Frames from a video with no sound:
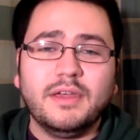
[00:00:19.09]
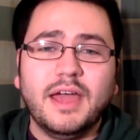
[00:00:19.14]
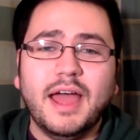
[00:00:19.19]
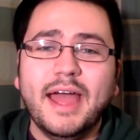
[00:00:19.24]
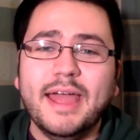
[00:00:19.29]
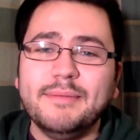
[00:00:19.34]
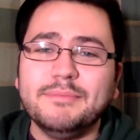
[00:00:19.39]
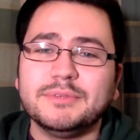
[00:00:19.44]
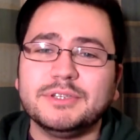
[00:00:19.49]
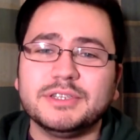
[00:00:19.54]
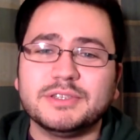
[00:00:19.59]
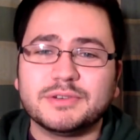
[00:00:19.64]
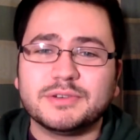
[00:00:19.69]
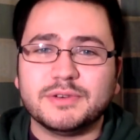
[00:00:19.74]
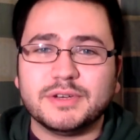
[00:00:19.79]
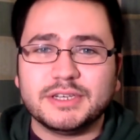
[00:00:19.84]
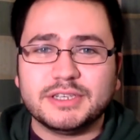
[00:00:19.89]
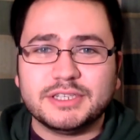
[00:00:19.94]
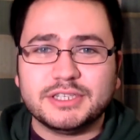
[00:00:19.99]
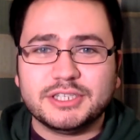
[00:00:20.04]
I'm just
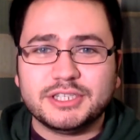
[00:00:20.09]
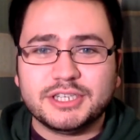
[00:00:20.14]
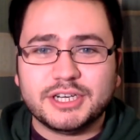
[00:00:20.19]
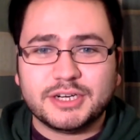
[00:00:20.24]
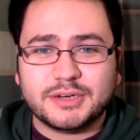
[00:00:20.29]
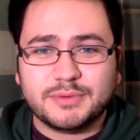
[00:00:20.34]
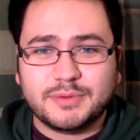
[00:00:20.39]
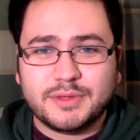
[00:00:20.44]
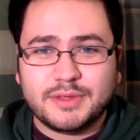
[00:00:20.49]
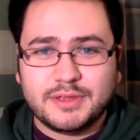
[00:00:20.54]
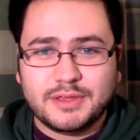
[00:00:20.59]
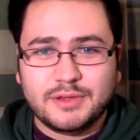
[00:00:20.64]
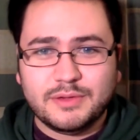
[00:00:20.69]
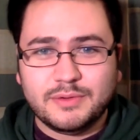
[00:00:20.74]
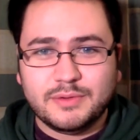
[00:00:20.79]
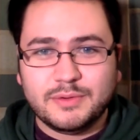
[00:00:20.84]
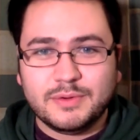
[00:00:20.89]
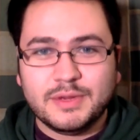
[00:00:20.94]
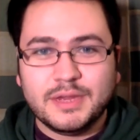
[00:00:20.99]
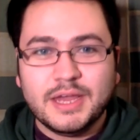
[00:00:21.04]
going to share with
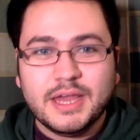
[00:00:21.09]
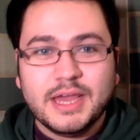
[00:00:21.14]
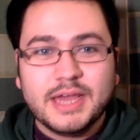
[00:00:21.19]
you